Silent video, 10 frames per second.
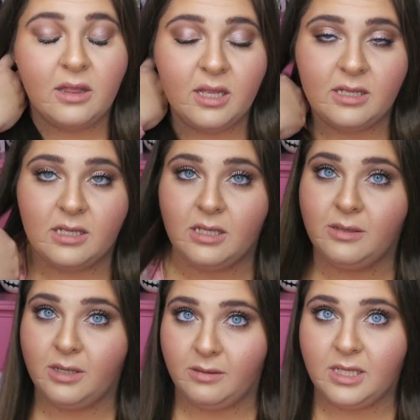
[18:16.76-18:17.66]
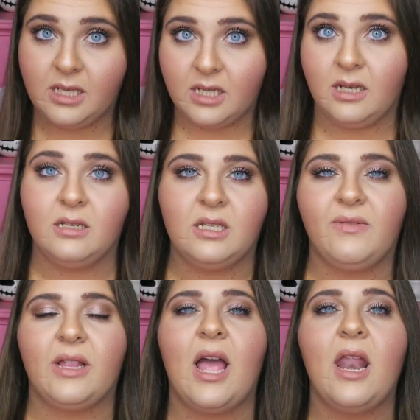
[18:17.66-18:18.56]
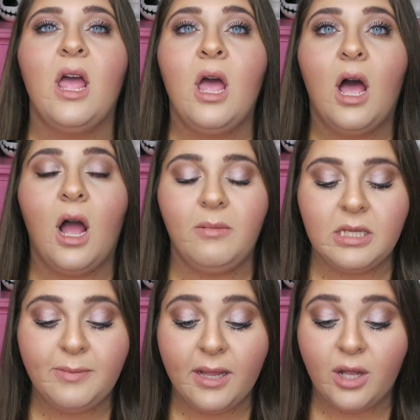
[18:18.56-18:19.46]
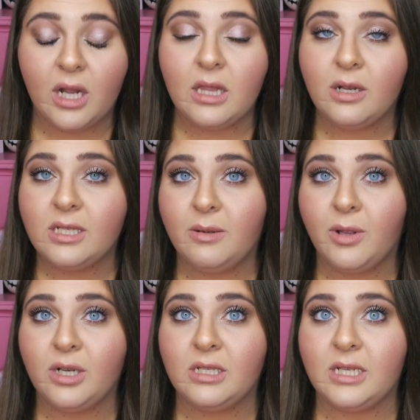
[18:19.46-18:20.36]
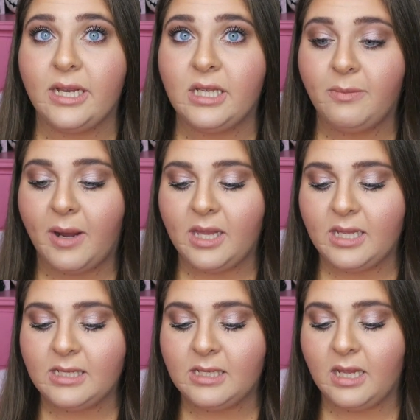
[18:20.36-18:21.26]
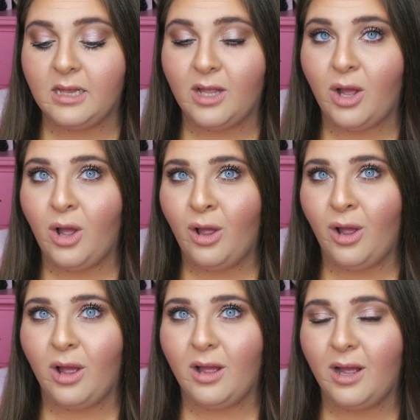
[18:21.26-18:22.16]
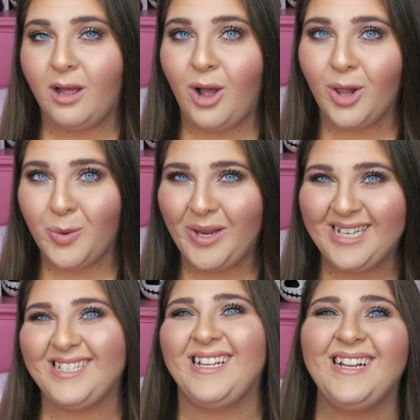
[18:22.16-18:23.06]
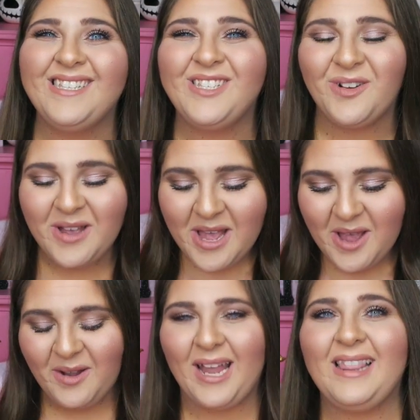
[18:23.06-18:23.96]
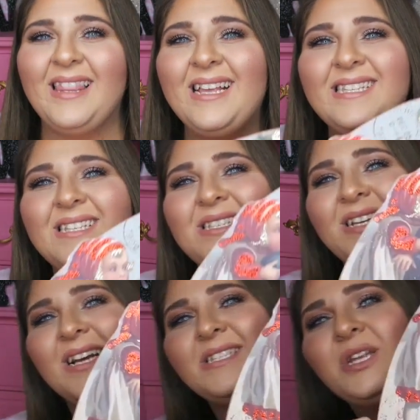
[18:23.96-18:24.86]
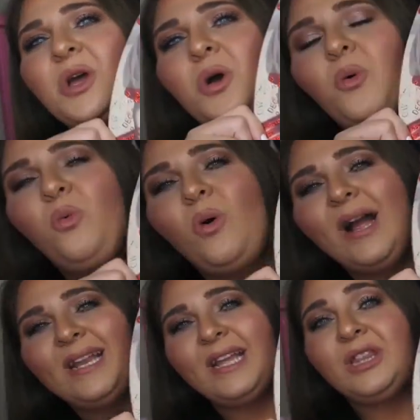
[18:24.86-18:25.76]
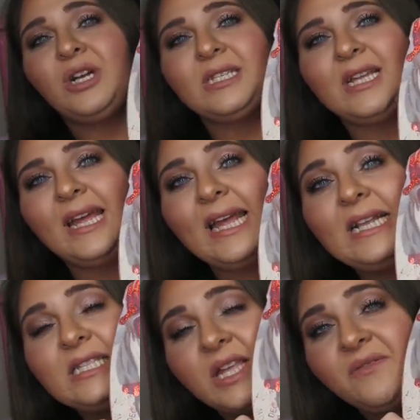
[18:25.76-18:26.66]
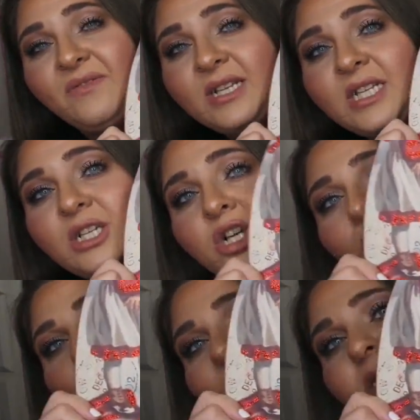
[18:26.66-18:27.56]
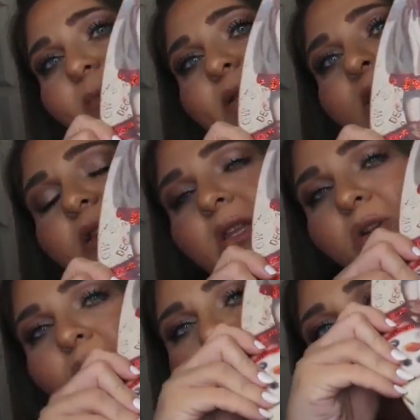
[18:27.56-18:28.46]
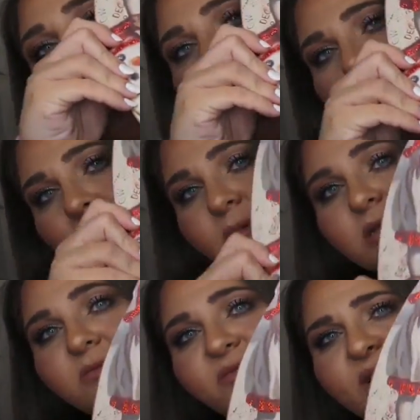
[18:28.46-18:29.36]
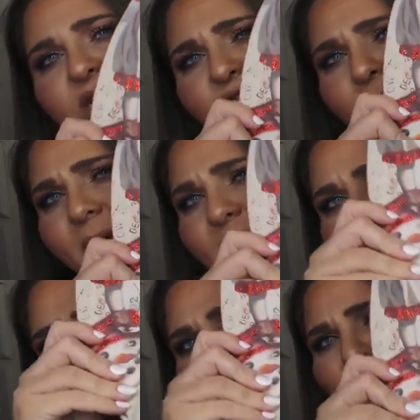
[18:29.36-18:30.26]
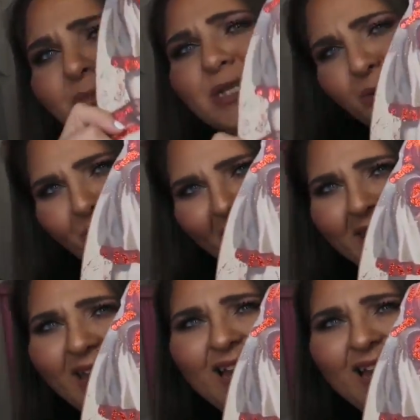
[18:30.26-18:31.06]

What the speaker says: this season and stuff like that, this might look a little similar since I did buy this in the Halloween design. So okay, this is just what it looks like. It's the vintage Christmas little vintagey picture Christmas wreath.